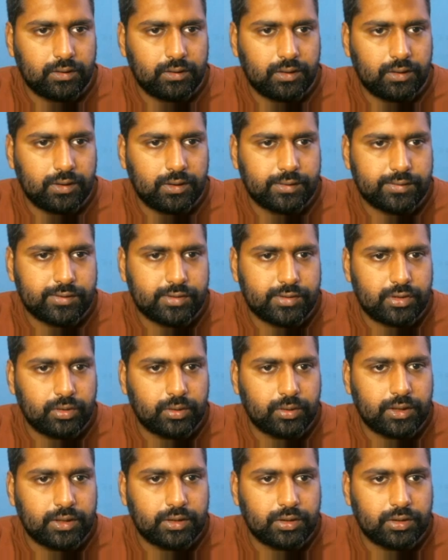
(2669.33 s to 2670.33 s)
Let's
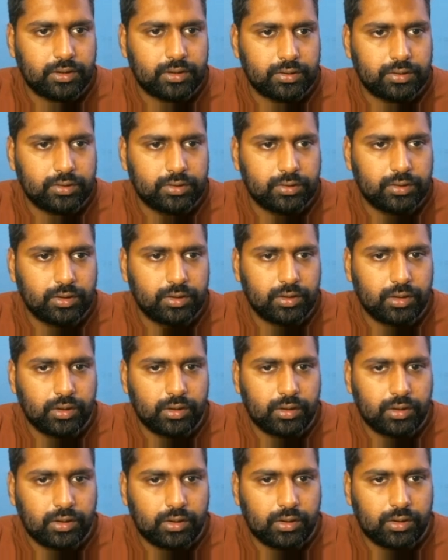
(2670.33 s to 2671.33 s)
look at
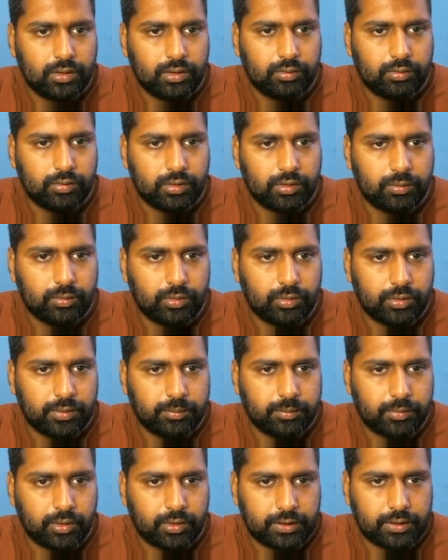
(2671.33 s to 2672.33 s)
one more
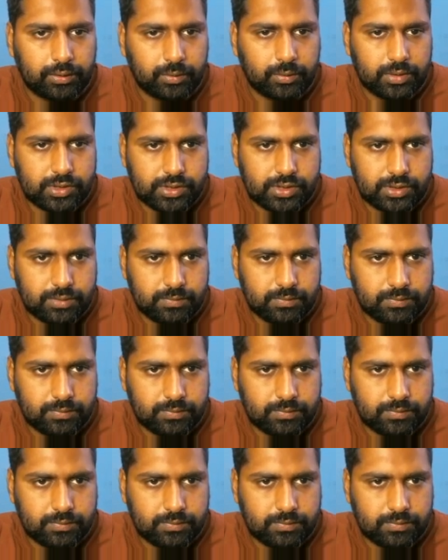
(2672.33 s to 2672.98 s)
important question.